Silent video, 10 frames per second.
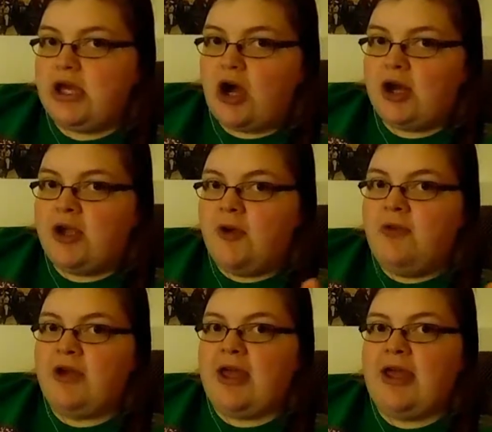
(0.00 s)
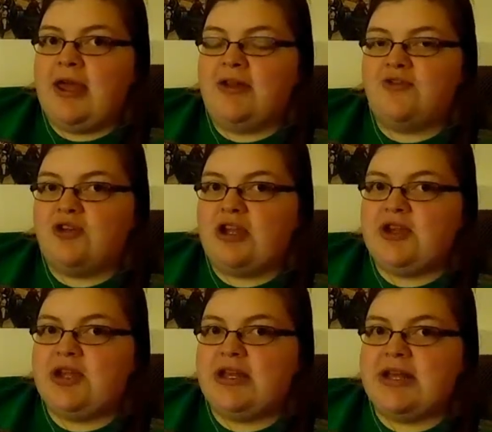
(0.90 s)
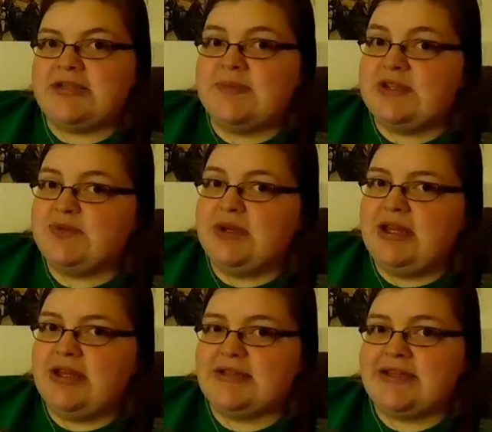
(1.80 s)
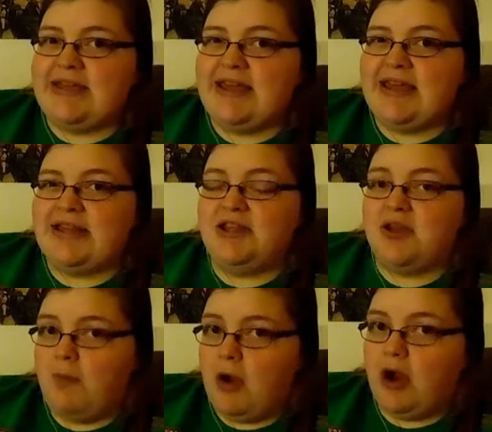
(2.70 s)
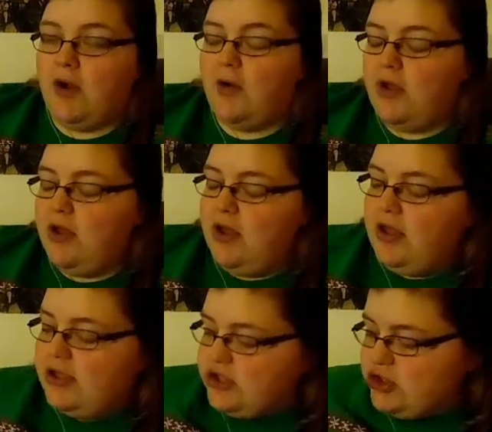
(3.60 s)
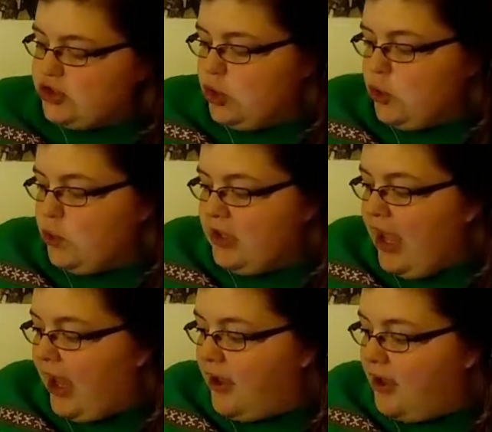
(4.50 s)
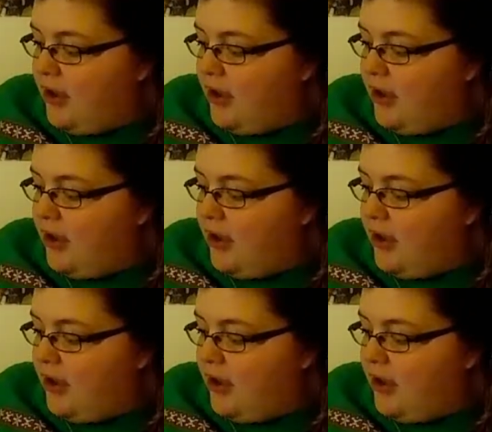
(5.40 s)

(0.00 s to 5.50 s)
an audiobook and trying to get as much reading as I can tomorrow. So yeah,